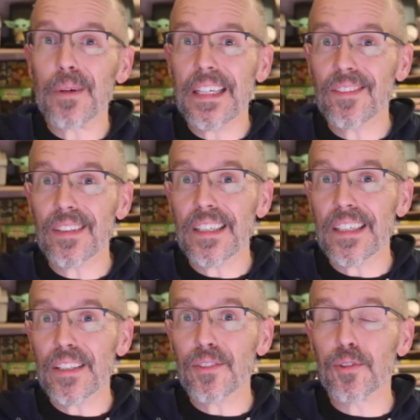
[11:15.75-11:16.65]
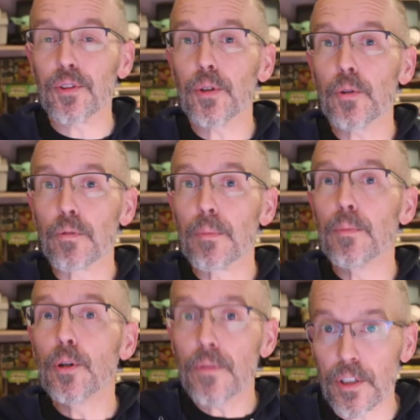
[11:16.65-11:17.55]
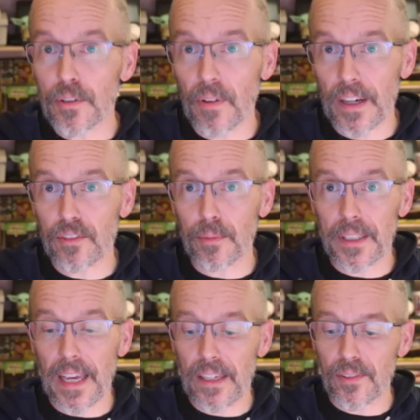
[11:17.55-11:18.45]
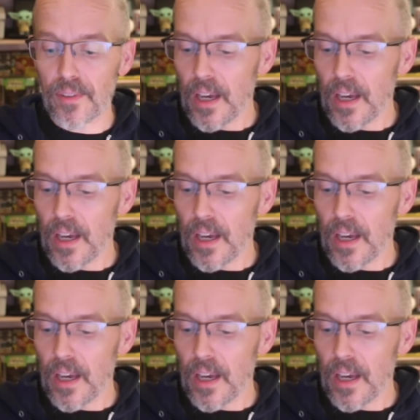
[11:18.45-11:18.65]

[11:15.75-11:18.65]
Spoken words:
easy it is to remove the device from the case.